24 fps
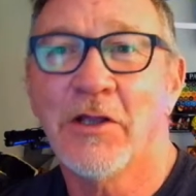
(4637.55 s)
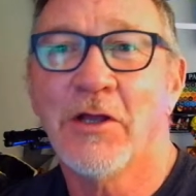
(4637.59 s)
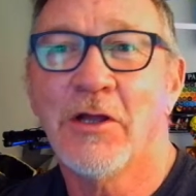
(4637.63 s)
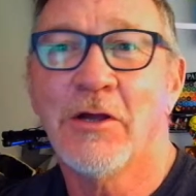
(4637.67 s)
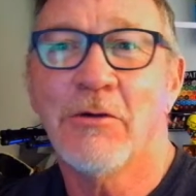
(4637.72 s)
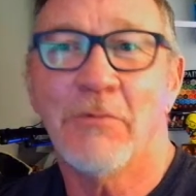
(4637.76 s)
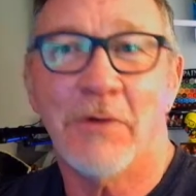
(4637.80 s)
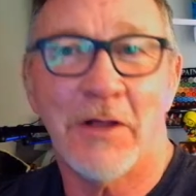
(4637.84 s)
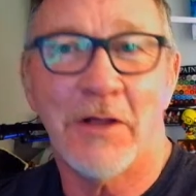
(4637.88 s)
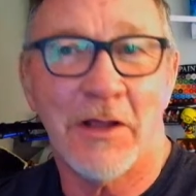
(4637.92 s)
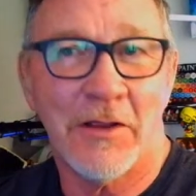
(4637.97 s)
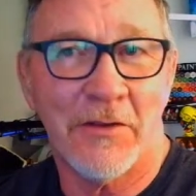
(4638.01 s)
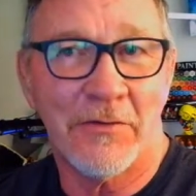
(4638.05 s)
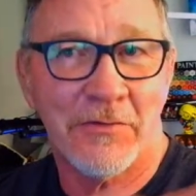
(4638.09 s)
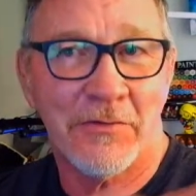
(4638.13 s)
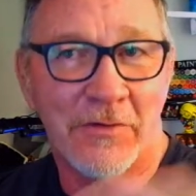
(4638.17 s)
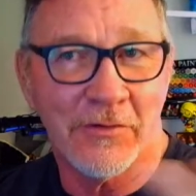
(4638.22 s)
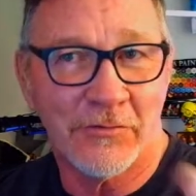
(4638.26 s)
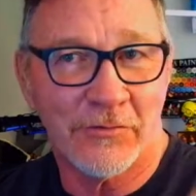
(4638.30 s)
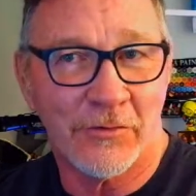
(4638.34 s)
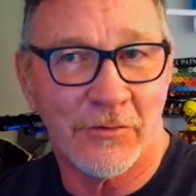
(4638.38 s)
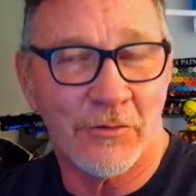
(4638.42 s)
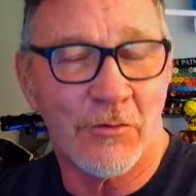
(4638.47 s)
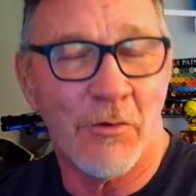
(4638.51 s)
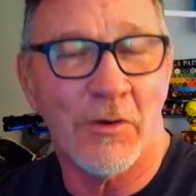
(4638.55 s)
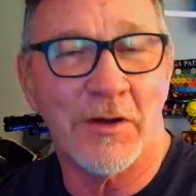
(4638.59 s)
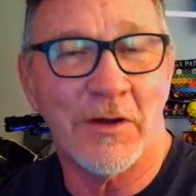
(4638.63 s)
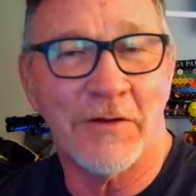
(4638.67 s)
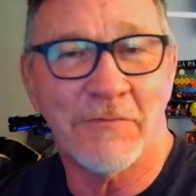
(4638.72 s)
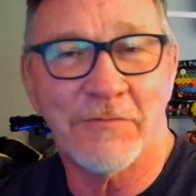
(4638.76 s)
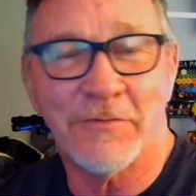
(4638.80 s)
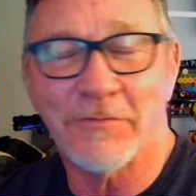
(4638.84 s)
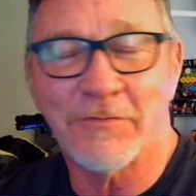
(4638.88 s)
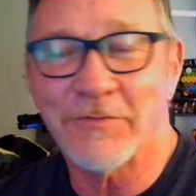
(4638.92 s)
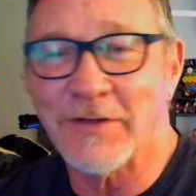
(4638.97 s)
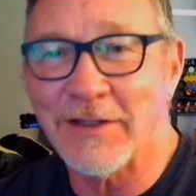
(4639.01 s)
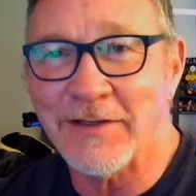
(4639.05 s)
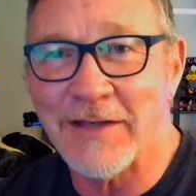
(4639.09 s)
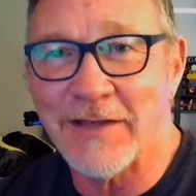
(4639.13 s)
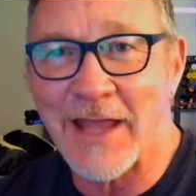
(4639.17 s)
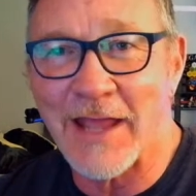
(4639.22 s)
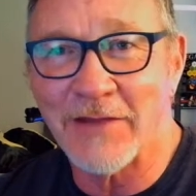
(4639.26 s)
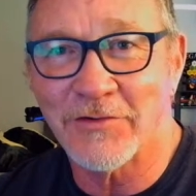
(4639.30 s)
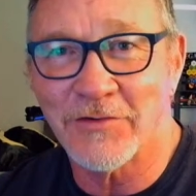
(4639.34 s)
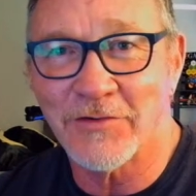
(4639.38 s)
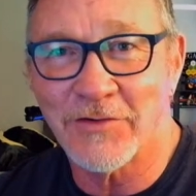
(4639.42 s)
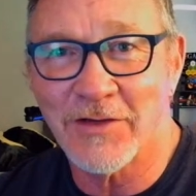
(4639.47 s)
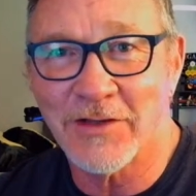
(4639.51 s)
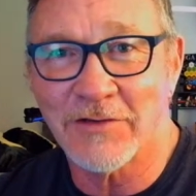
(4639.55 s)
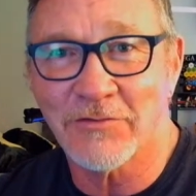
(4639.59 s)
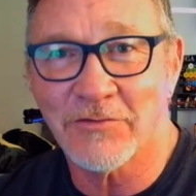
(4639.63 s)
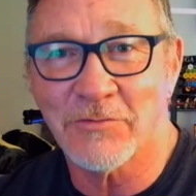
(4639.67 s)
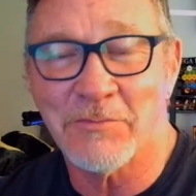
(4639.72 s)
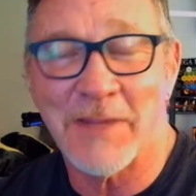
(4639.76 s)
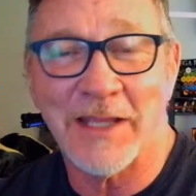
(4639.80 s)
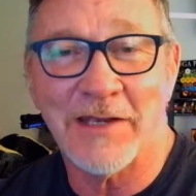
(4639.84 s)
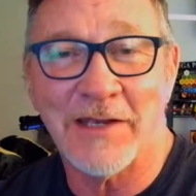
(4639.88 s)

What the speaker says: Well, the Sequoia 15.6 made